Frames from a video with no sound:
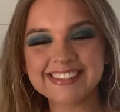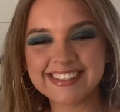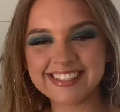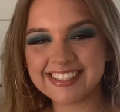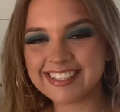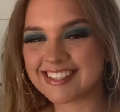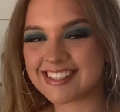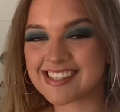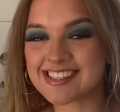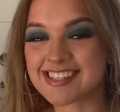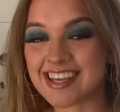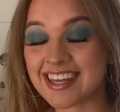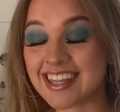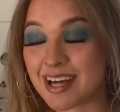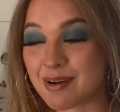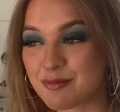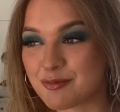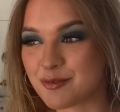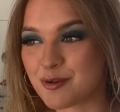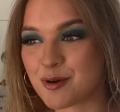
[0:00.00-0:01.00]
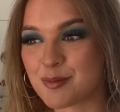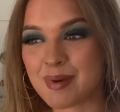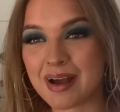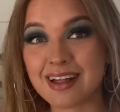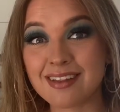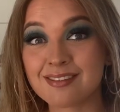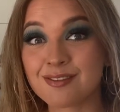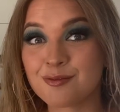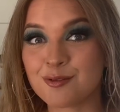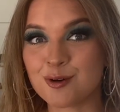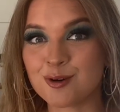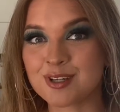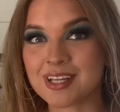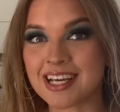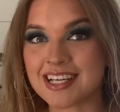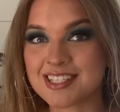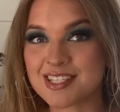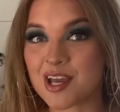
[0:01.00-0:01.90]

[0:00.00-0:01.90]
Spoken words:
couldn't say that before about 4 days